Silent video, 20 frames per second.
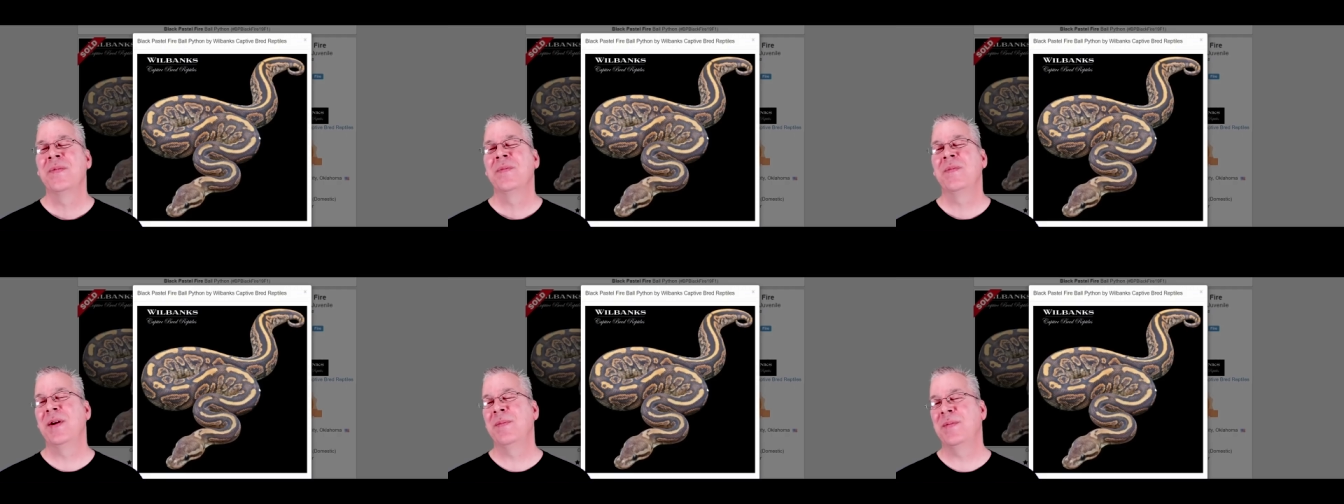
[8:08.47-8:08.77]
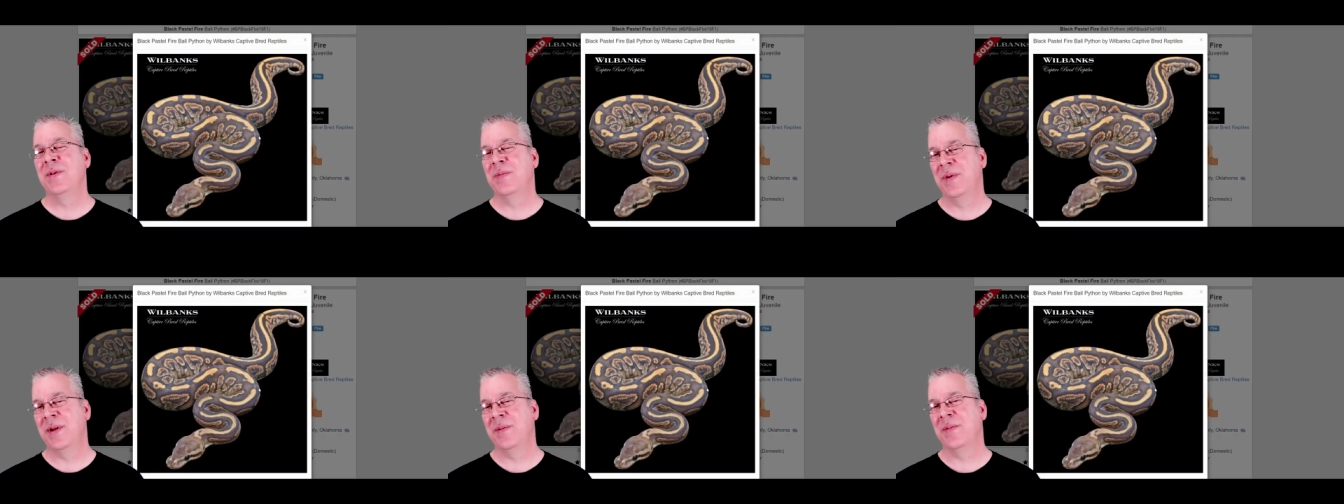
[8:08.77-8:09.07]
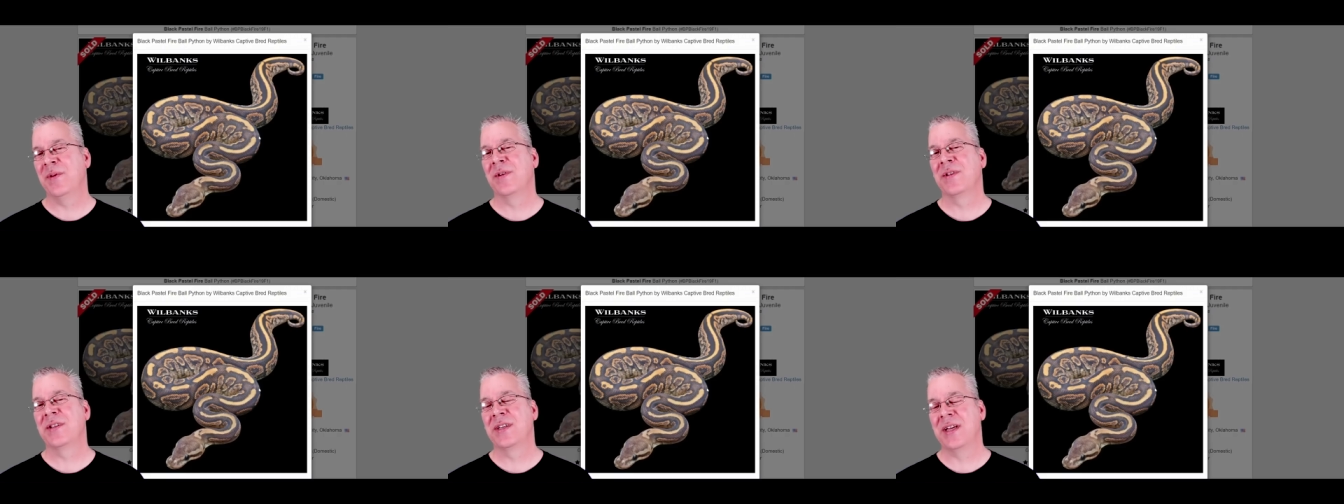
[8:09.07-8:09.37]
Maybe
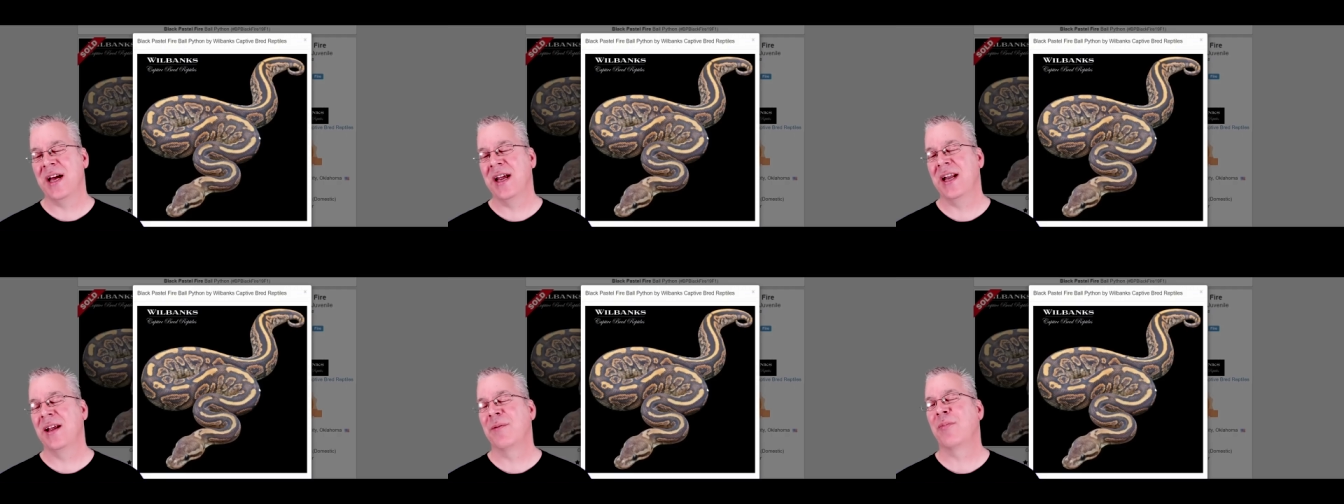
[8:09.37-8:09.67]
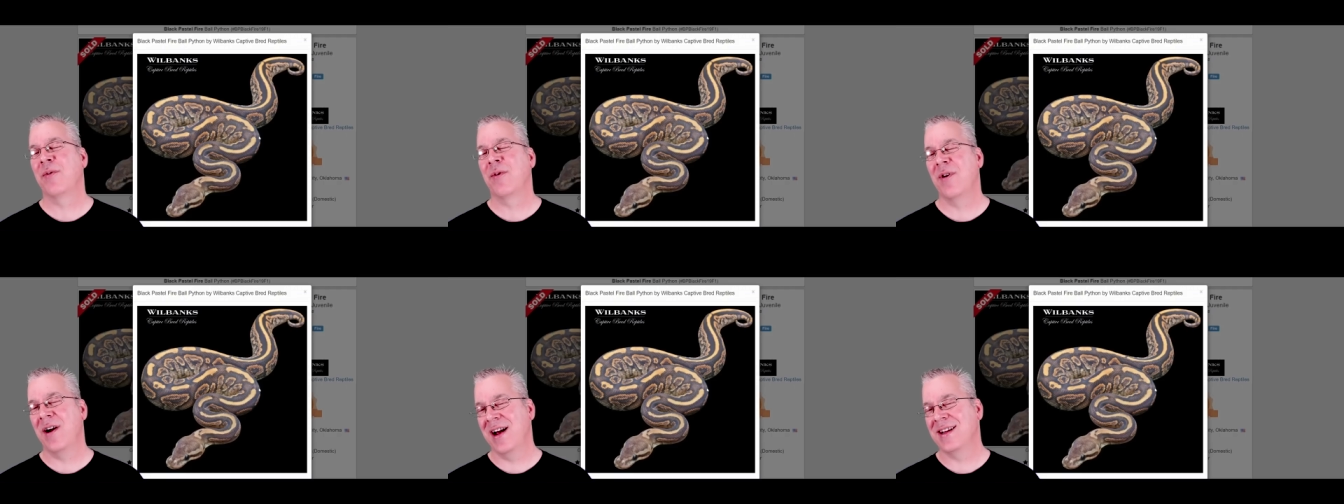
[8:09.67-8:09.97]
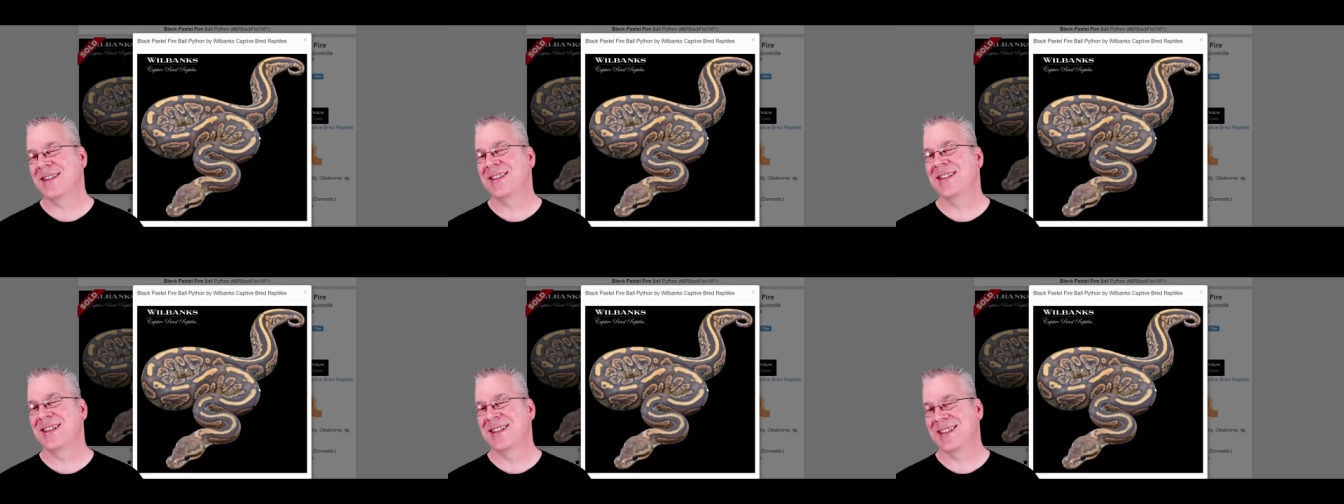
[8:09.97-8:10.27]
people kind of
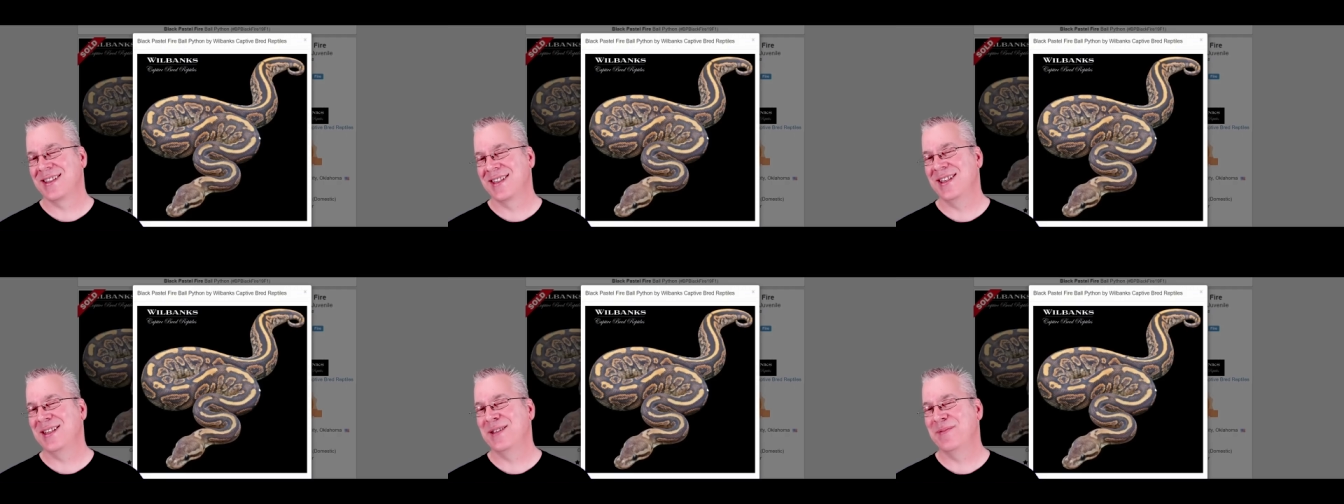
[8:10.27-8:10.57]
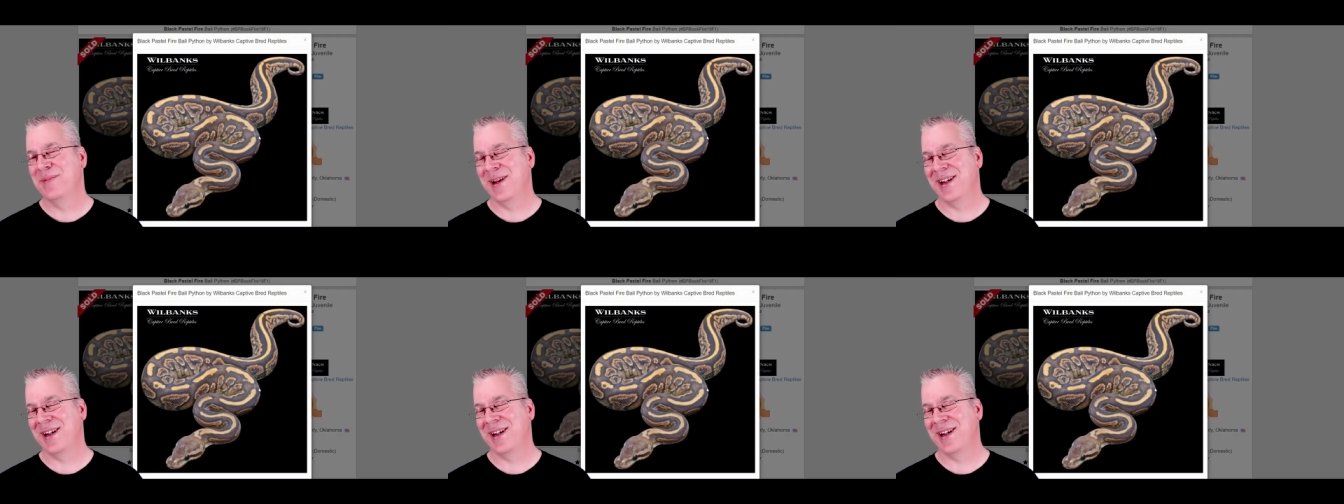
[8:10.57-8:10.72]
process these